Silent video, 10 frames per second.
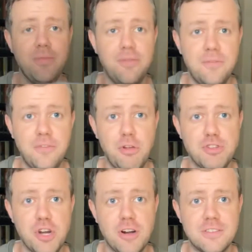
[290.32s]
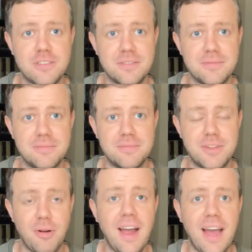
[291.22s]
flowcharts and
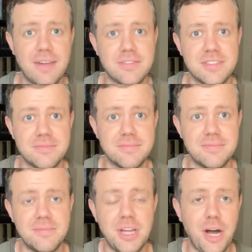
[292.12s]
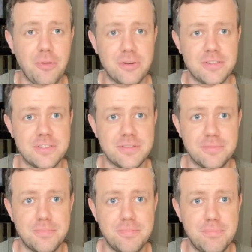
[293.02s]
graphs and colors
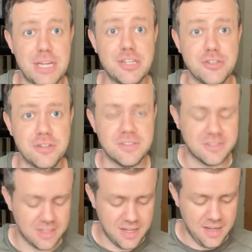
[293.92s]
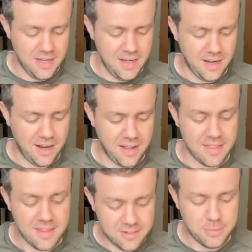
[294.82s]
and pictures,
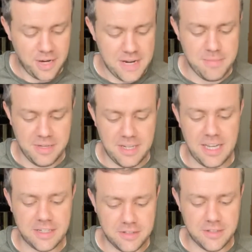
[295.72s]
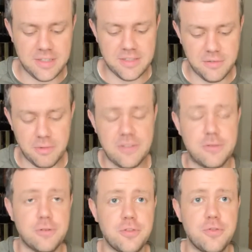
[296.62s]
this might be a good
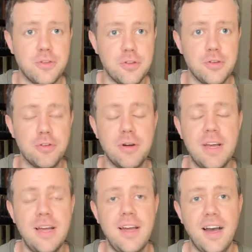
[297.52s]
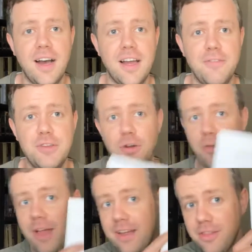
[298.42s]
resource for you. If you don't
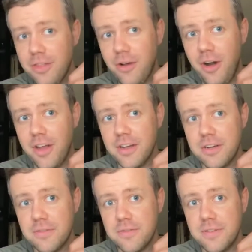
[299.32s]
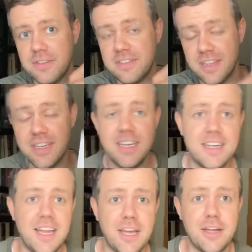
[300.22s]
like the thought of
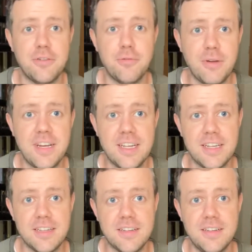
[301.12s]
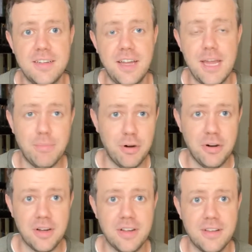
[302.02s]
sitting and reading a
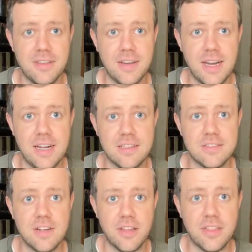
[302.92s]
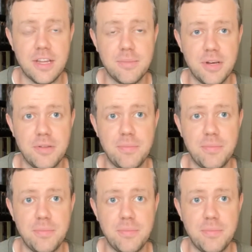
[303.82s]
book that has nothing but